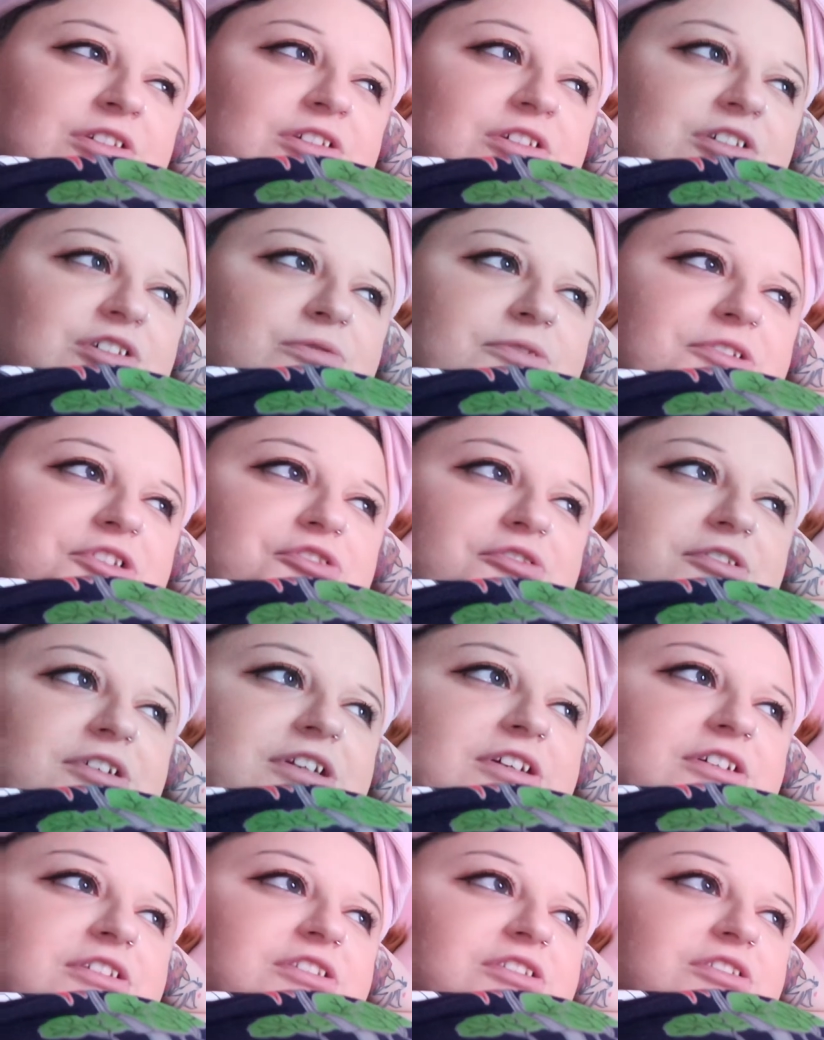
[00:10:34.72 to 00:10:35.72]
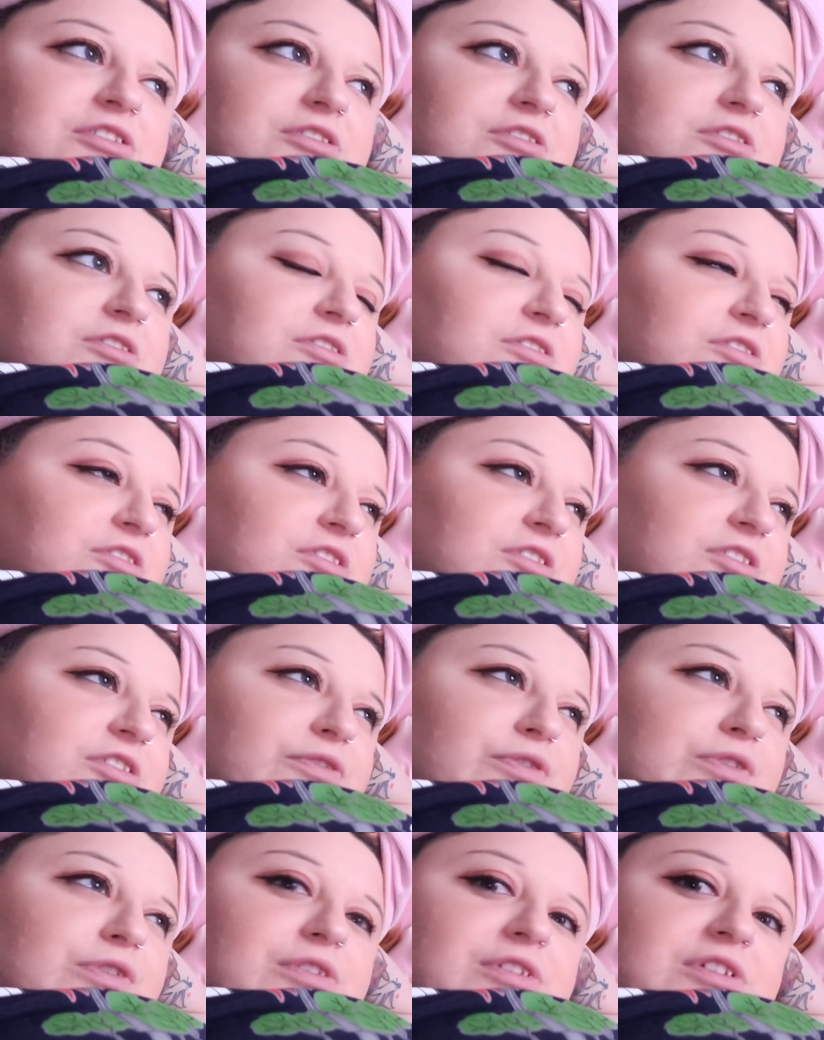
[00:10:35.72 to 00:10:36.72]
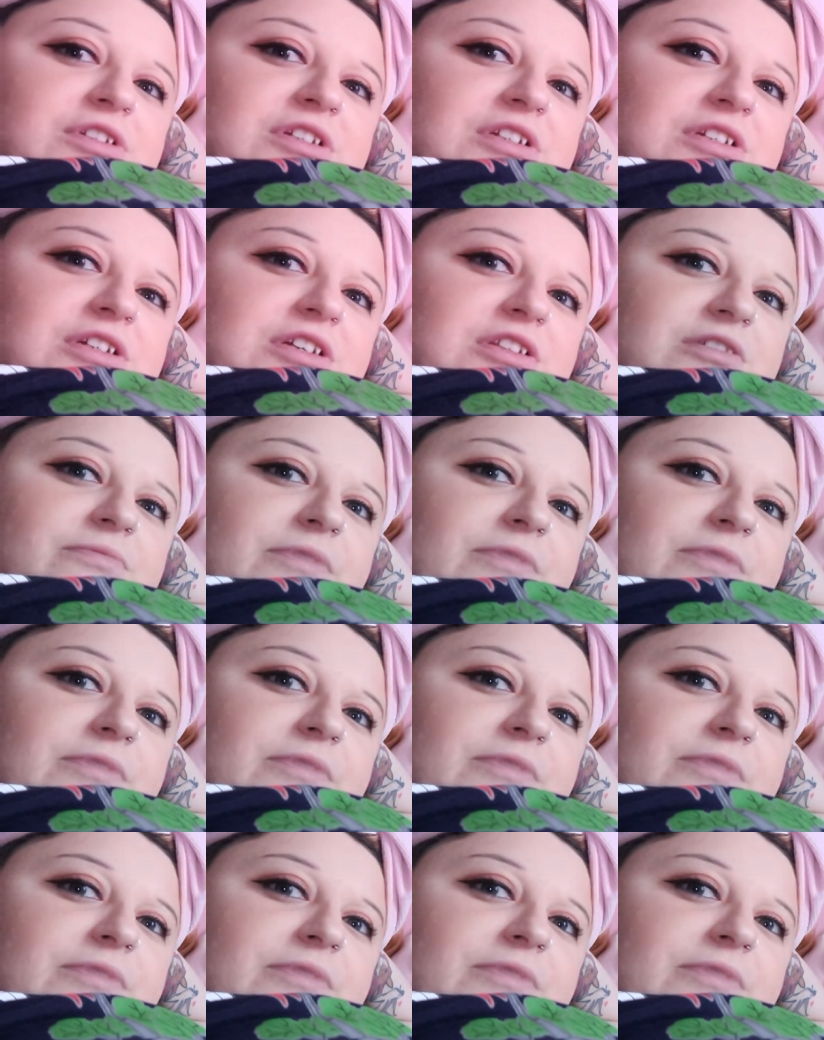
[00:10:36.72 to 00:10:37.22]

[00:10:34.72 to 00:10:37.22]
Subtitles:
I've got my tree lights on. I don't know if you can see in the